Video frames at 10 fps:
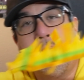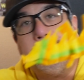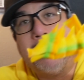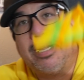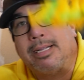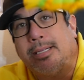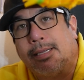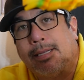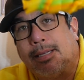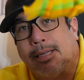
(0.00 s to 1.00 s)
But,
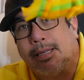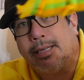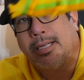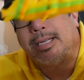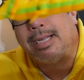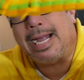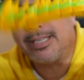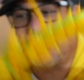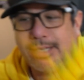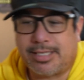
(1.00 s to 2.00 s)
yeah,
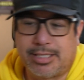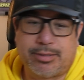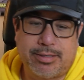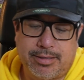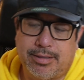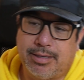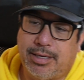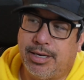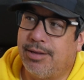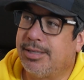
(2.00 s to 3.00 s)
so this is
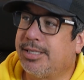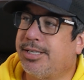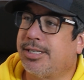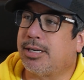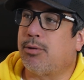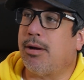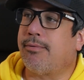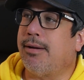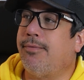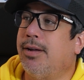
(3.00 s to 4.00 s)
just a quick
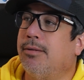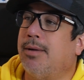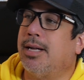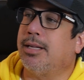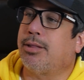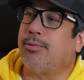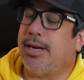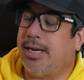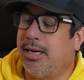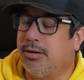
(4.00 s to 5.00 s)
review on the
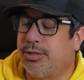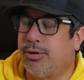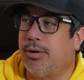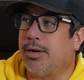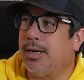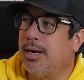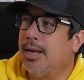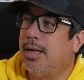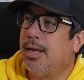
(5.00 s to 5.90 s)
3D Hojor